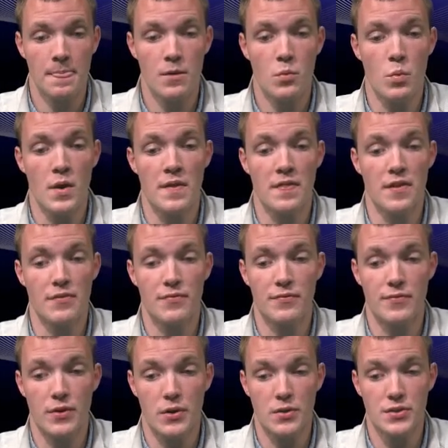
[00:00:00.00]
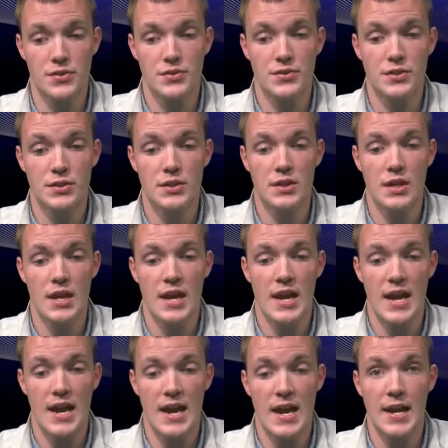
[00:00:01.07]
when the first
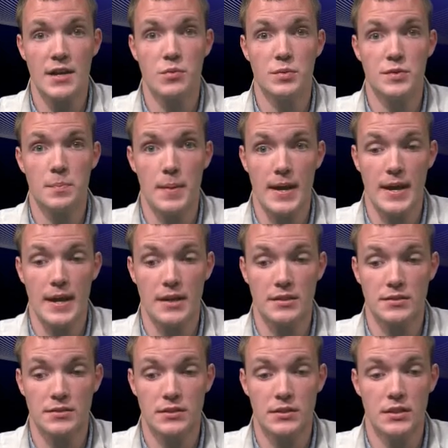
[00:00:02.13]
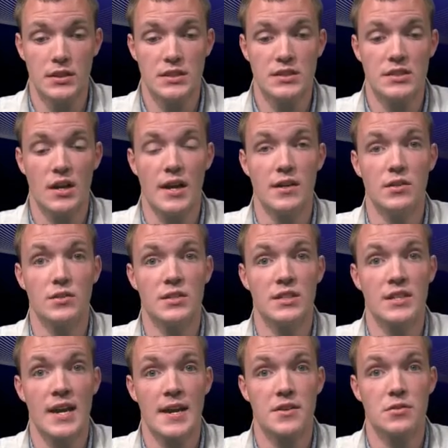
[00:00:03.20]
act was passed, titled the
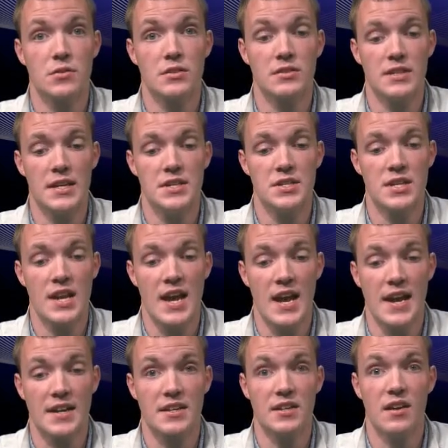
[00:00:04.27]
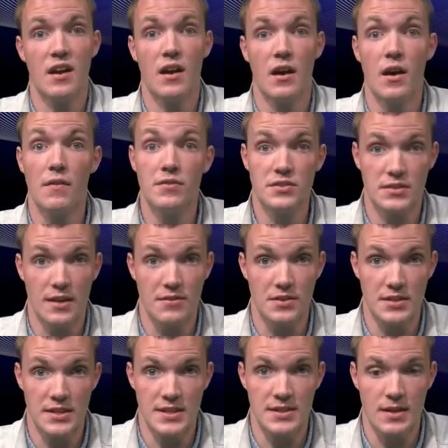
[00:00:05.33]
Naturalization Act of
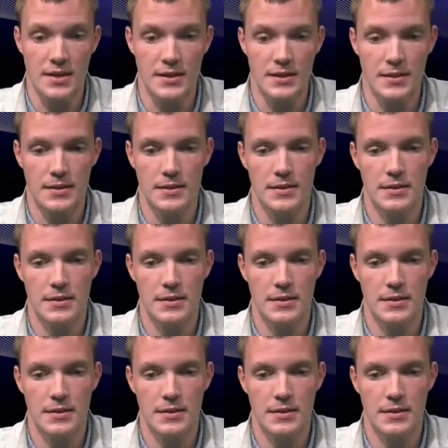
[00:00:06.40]
1790.